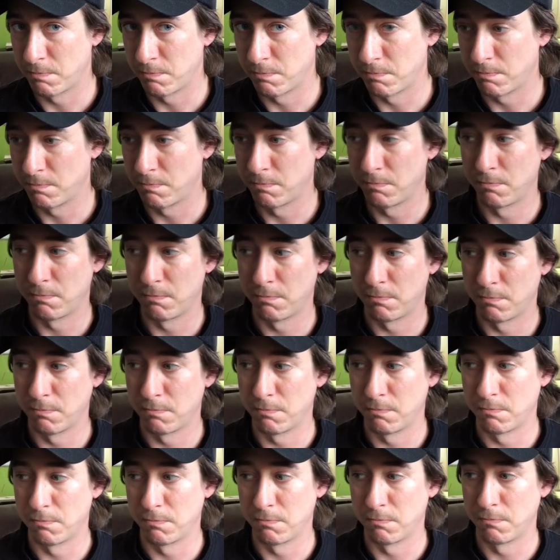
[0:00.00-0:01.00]

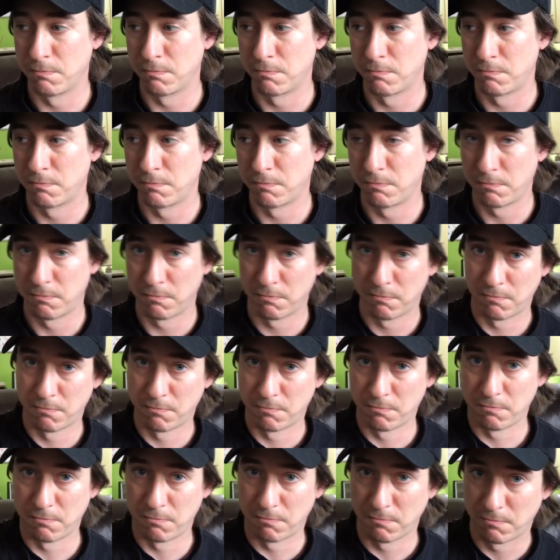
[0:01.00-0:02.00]

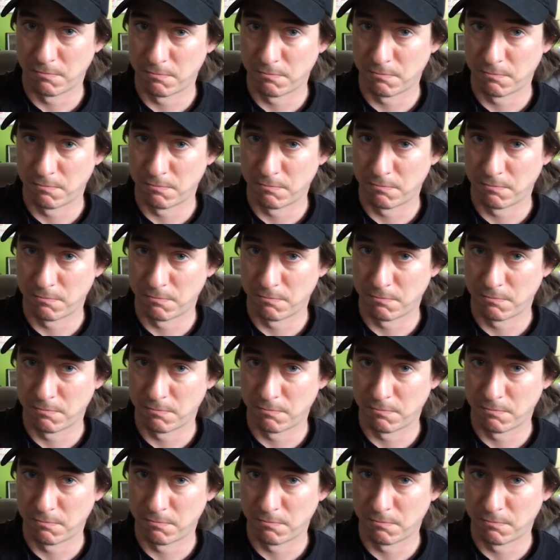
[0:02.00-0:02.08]
Nothing is said.